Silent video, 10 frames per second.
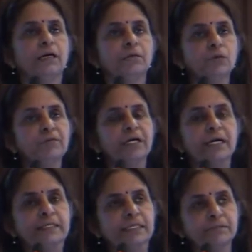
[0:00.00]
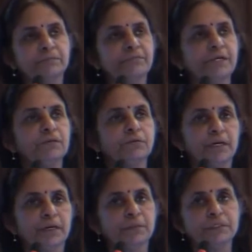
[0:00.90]
removing at least 15 to
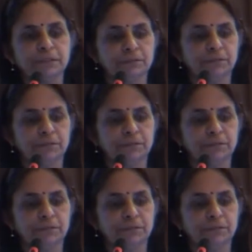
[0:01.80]
20% of